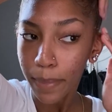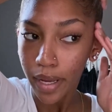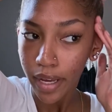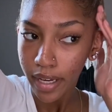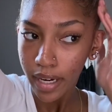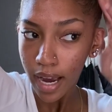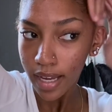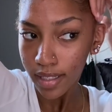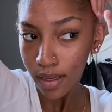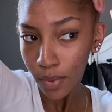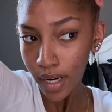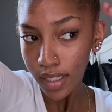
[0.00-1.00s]
But I
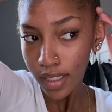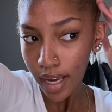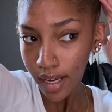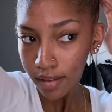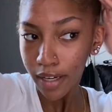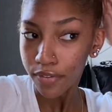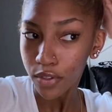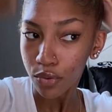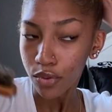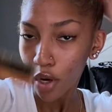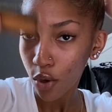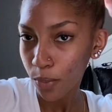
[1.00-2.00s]
said what I said. If you
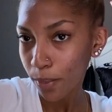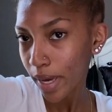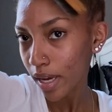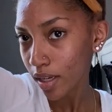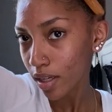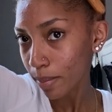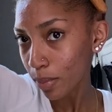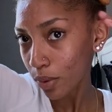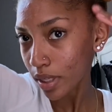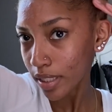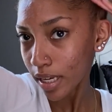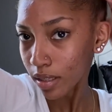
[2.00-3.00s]
don't make your
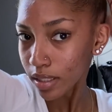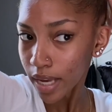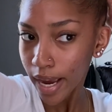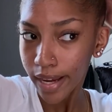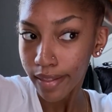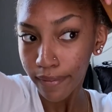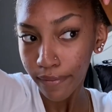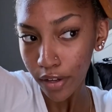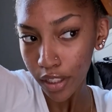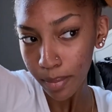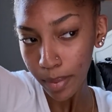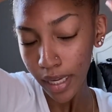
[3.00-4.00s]
ponytail tight in the
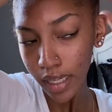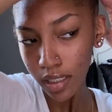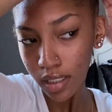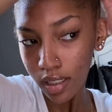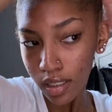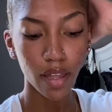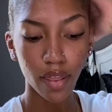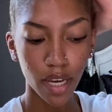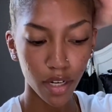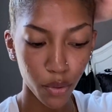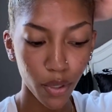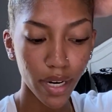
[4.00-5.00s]
first place,
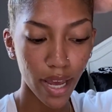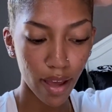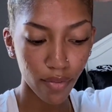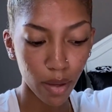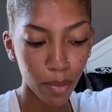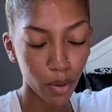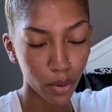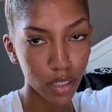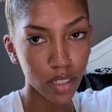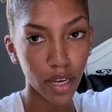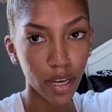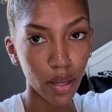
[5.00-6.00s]
then you can have a
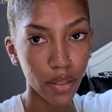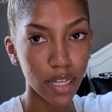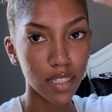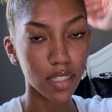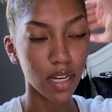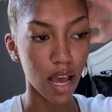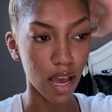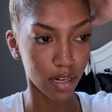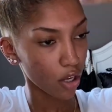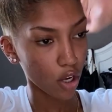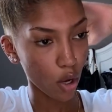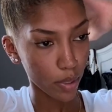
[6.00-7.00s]
ponytail that's not
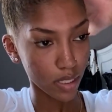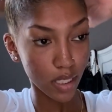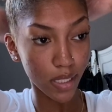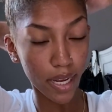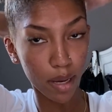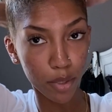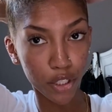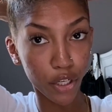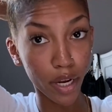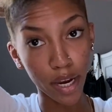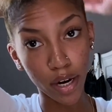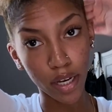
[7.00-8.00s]
going to damage your
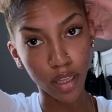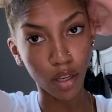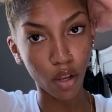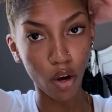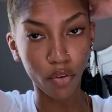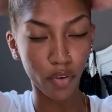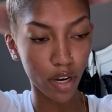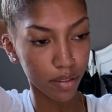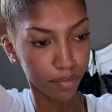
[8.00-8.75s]
hair in the long run.